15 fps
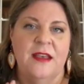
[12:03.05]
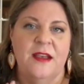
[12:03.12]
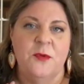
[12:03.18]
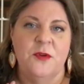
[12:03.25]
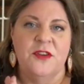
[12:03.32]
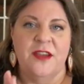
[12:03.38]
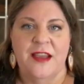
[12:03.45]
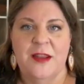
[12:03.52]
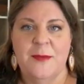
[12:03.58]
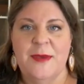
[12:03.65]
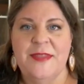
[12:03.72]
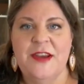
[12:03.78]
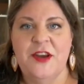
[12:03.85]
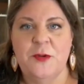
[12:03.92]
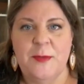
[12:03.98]
We're talking about
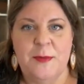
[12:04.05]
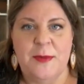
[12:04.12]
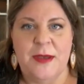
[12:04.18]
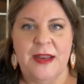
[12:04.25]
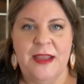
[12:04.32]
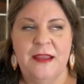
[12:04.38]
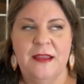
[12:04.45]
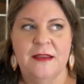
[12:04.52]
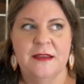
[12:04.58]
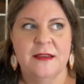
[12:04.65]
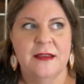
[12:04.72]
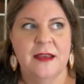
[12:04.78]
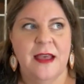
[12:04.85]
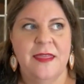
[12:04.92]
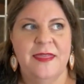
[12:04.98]
the earbud buddy.
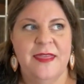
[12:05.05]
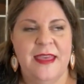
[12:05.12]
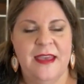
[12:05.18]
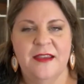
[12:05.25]
I think